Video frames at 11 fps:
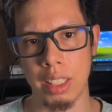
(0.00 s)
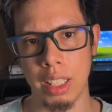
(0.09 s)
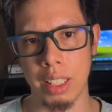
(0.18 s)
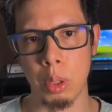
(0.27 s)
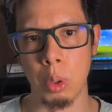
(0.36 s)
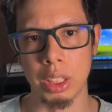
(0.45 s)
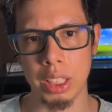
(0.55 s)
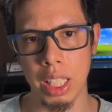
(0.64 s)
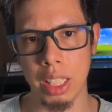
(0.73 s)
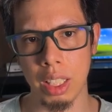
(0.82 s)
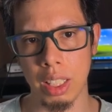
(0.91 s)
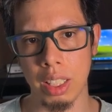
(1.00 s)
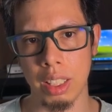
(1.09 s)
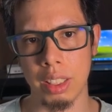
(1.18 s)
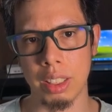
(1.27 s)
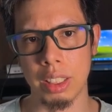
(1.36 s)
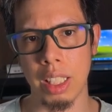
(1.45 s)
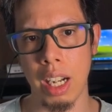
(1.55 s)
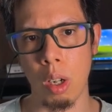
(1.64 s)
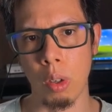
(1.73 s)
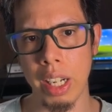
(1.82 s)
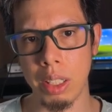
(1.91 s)
USA is an
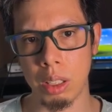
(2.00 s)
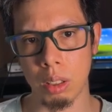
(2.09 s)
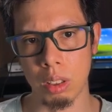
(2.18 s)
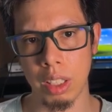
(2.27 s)
allocation.